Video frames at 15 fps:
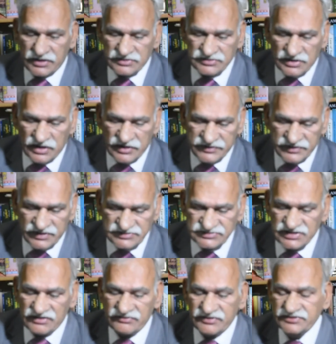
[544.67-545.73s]
in Article
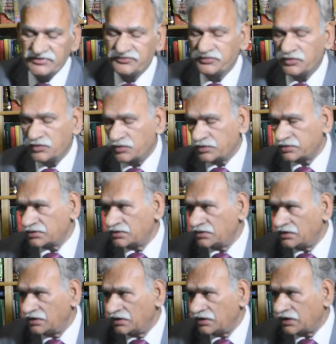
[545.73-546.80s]
74
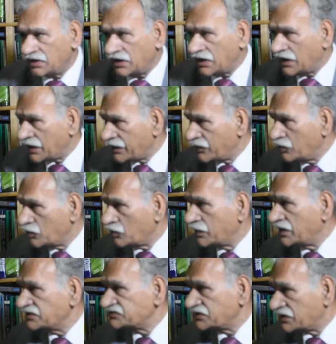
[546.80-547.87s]
are known
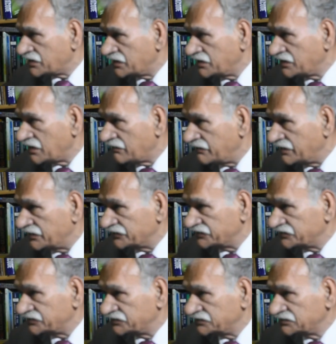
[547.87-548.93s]
as secondary
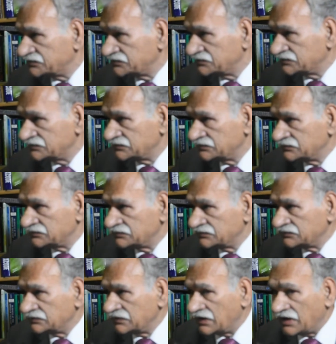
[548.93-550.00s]
evidence.
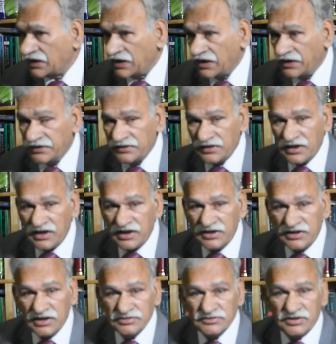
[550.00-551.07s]
And
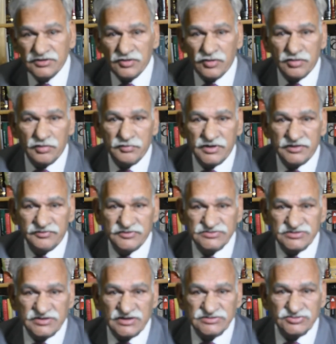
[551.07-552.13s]
any other document
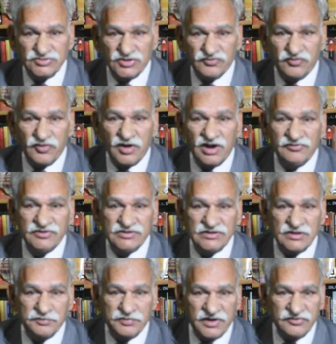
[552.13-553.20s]
which does not fall within
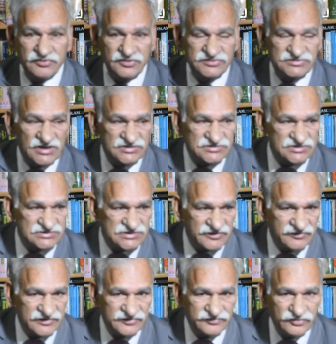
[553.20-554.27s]
the purview of Section
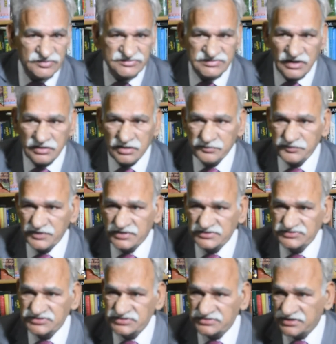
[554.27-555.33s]
74 shall not be
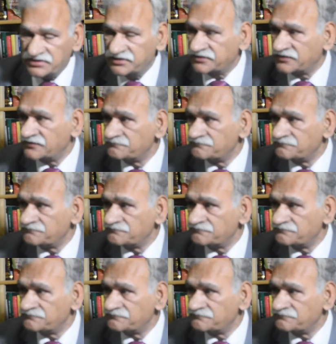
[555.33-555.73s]
considered